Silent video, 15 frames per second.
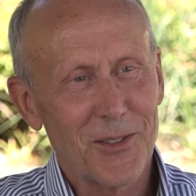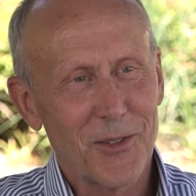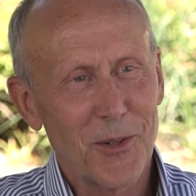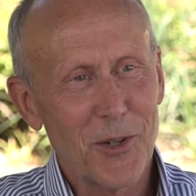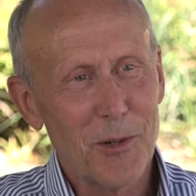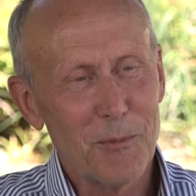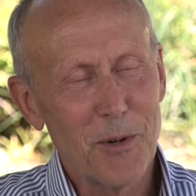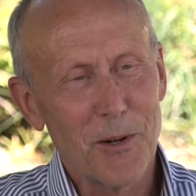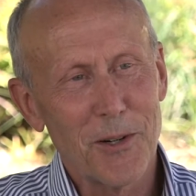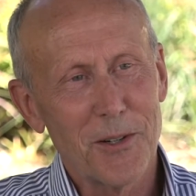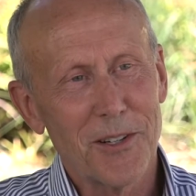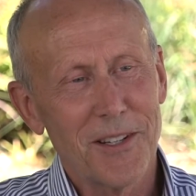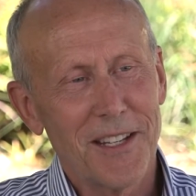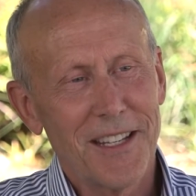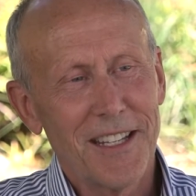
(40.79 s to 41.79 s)

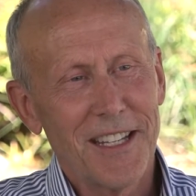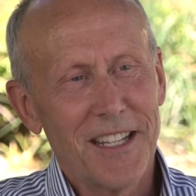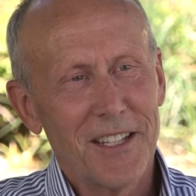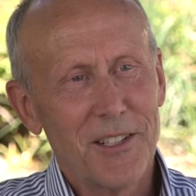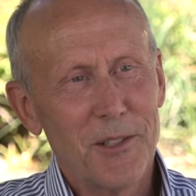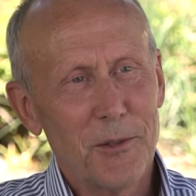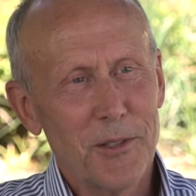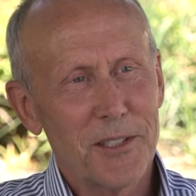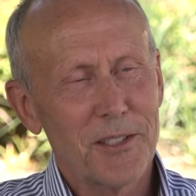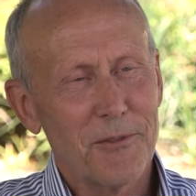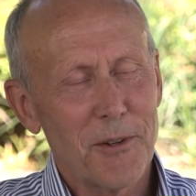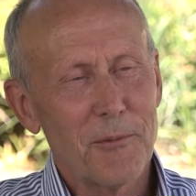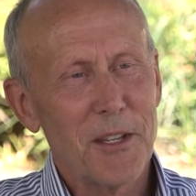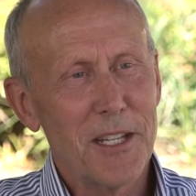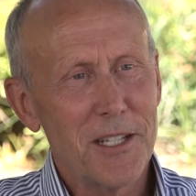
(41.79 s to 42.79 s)
Thorburn, who was
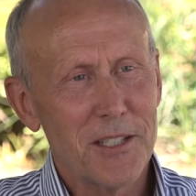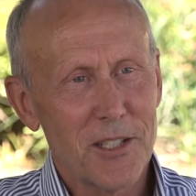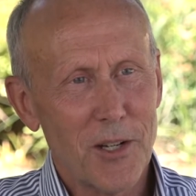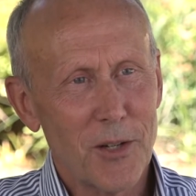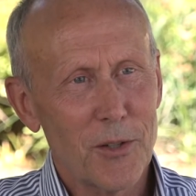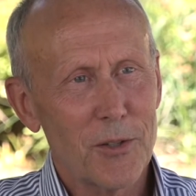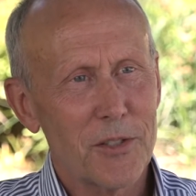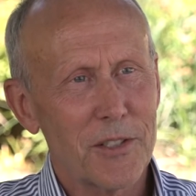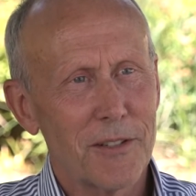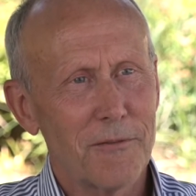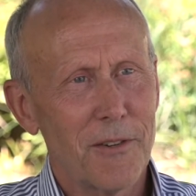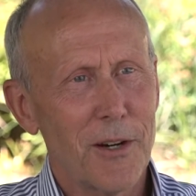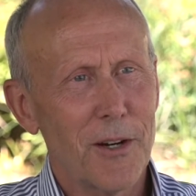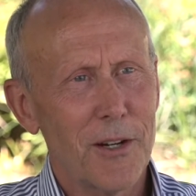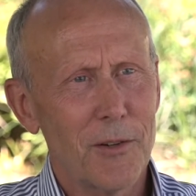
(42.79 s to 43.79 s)
from the East Coast
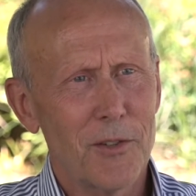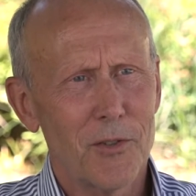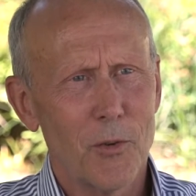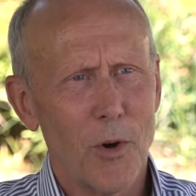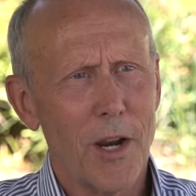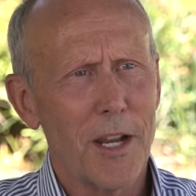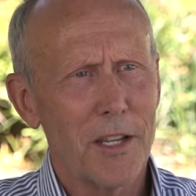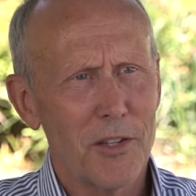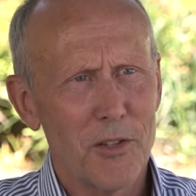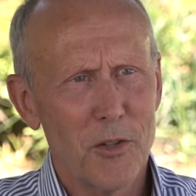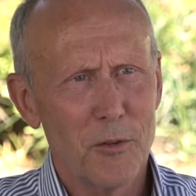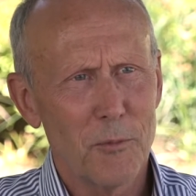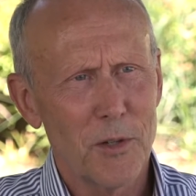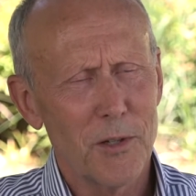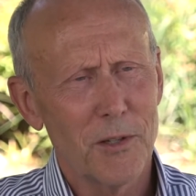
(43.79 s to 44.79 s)
and very dry
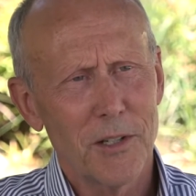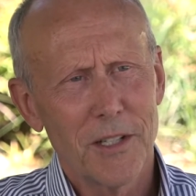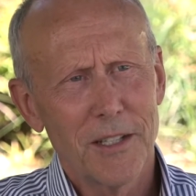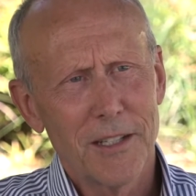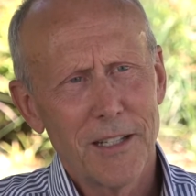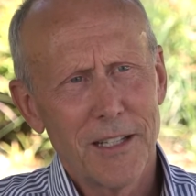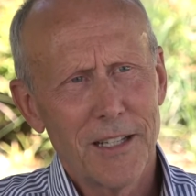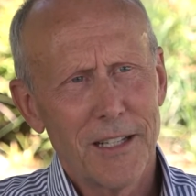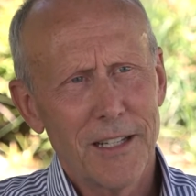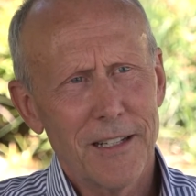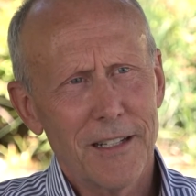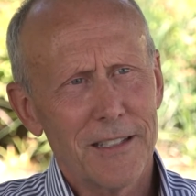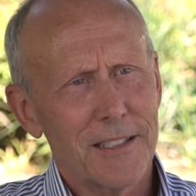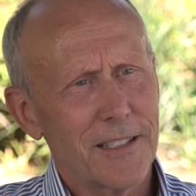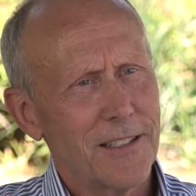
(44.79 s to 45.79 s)
humor,
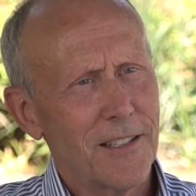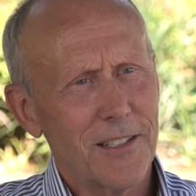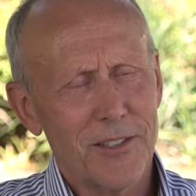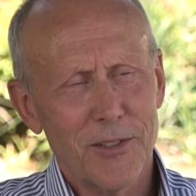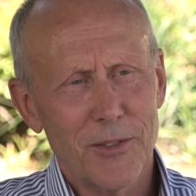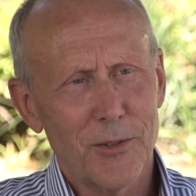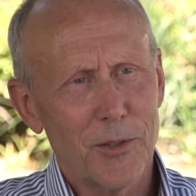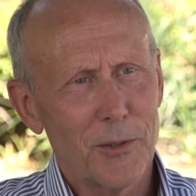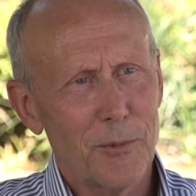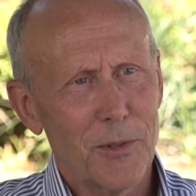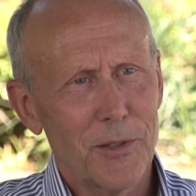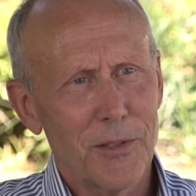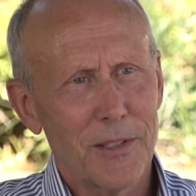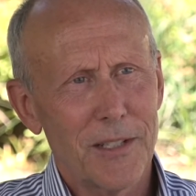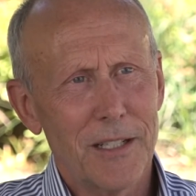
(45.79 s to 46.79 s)
and I said, Dr.
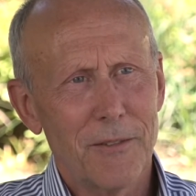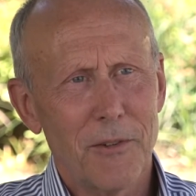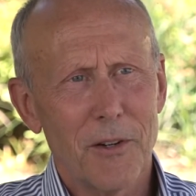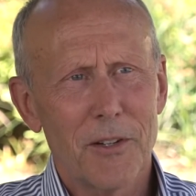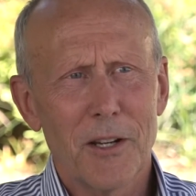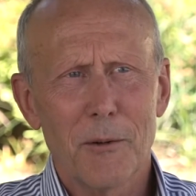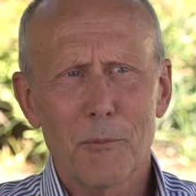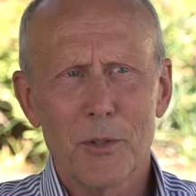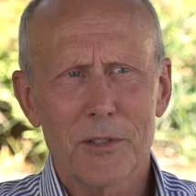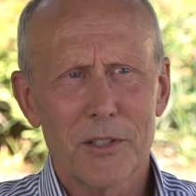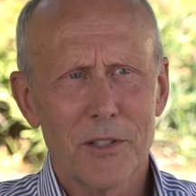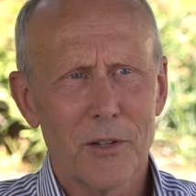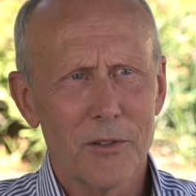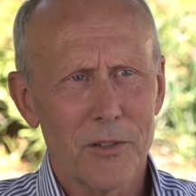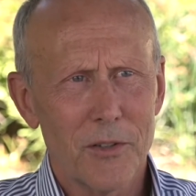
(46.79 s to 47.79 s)
Thorburn, if our numbers
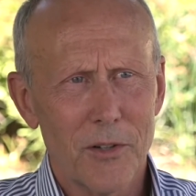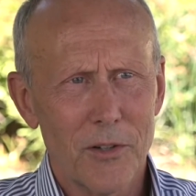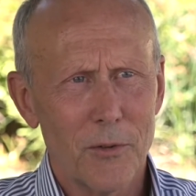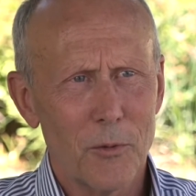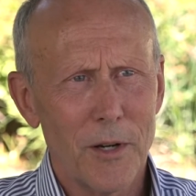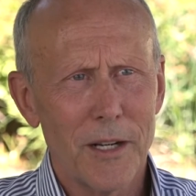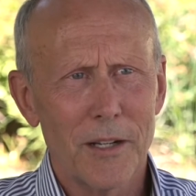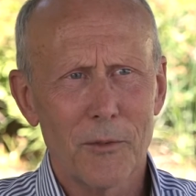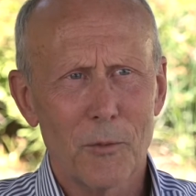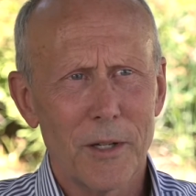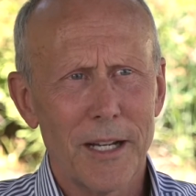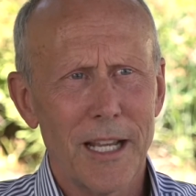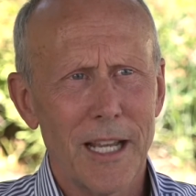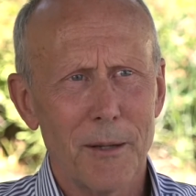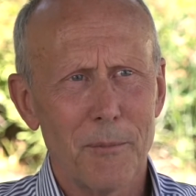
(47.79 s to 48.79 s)
don't turn around,
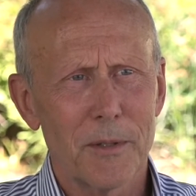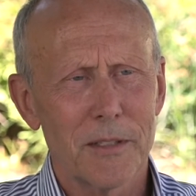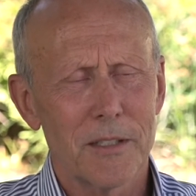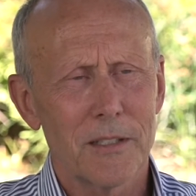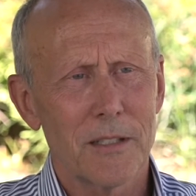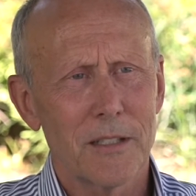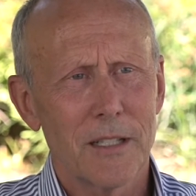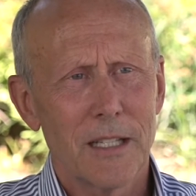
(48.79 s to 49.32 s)
what happens?